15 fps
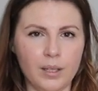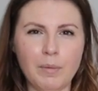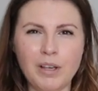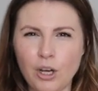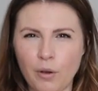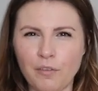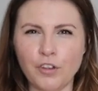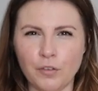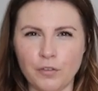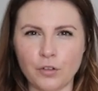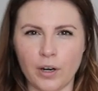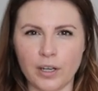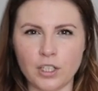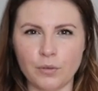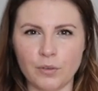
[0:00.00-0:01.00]
Let me know if you've
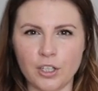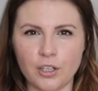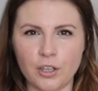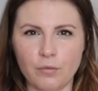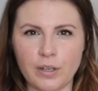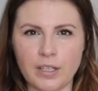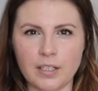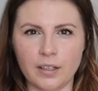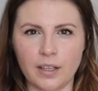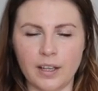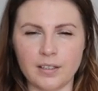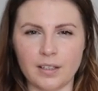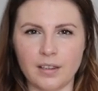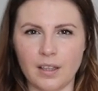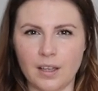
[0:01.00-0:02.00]
tried to return recently
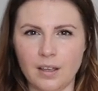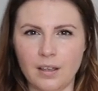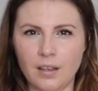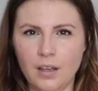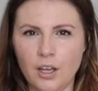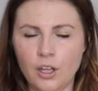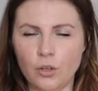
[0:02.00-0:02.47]
because I think